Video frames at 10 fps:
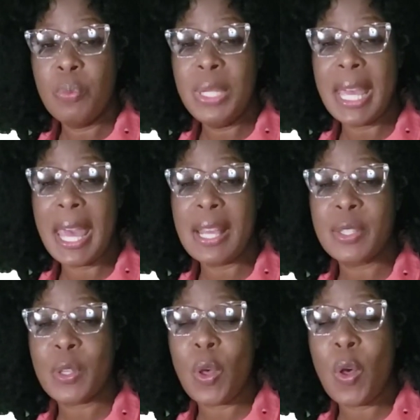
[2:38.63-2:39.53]
We
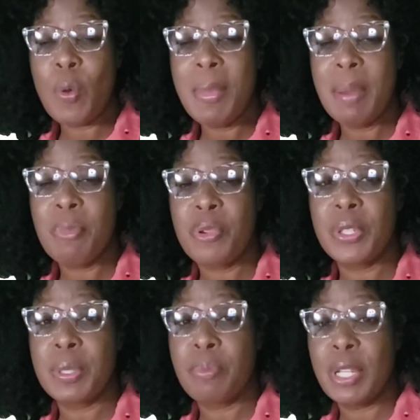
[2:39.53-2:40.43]
ask all
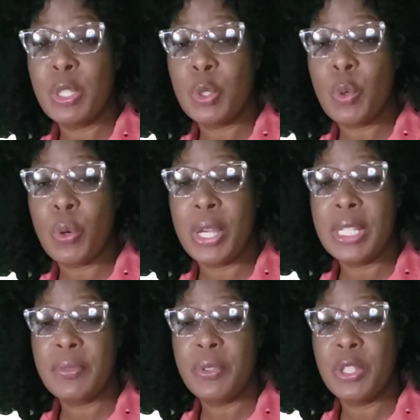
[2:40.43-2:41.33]
members to bring
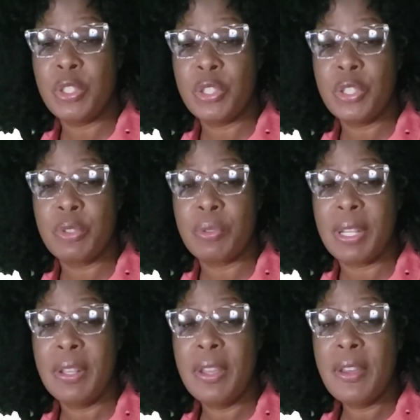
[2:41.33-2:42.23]
toys for the
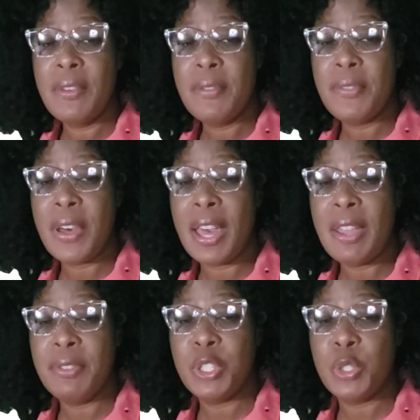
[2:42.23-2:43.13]
children
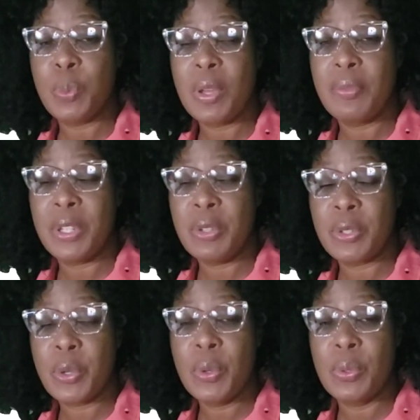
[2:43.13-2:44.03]
5 to 12 years
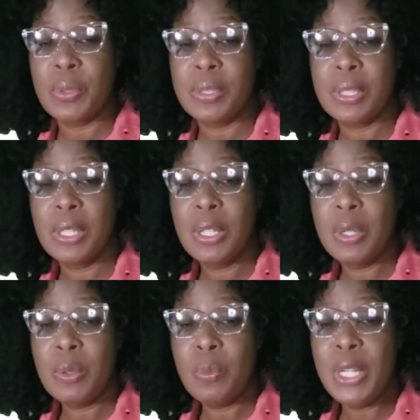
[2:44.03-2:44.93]
old.
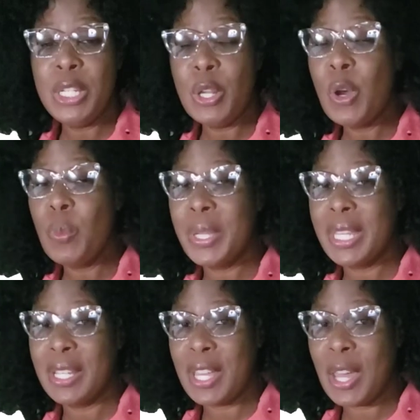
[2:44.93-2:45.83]
We know we
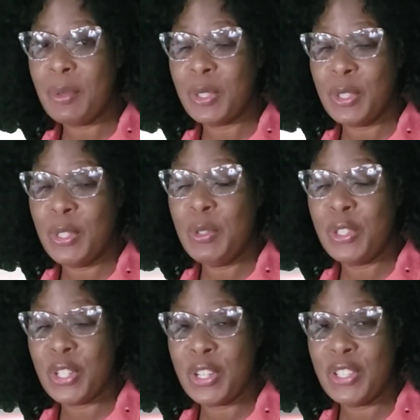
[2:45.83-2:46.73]
can count on you,
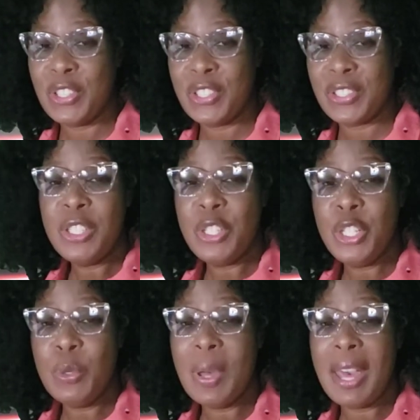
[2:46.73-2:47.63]
church. Do
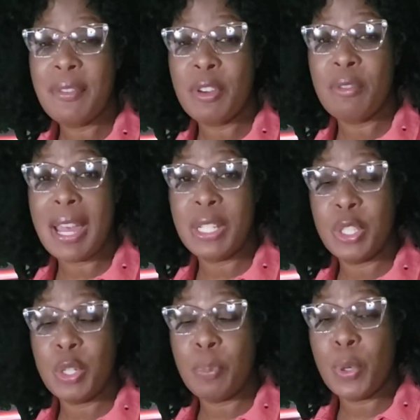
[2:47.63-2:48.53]
you have a ride
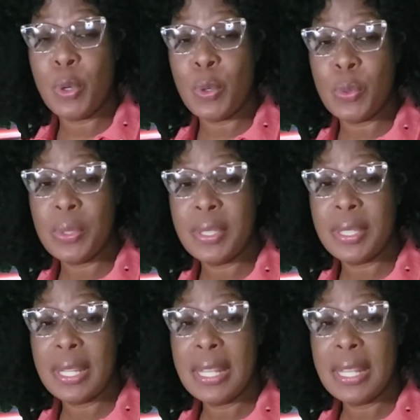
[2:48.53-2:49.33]
to the polls?